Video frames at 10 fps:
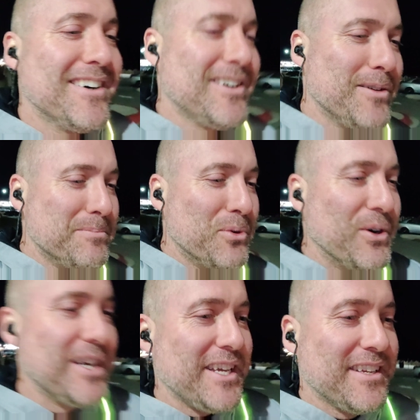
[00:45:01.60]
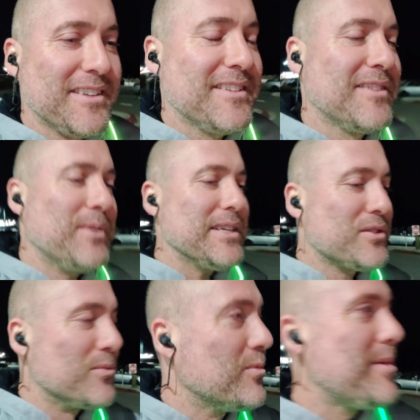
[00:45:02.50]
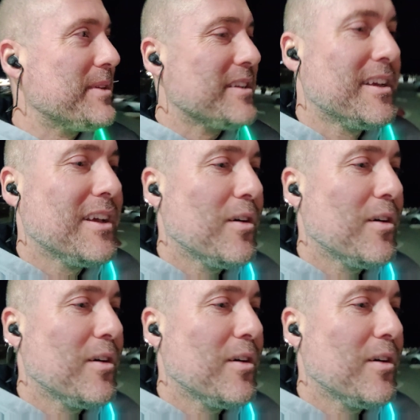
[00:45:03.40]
oh boy, Western women.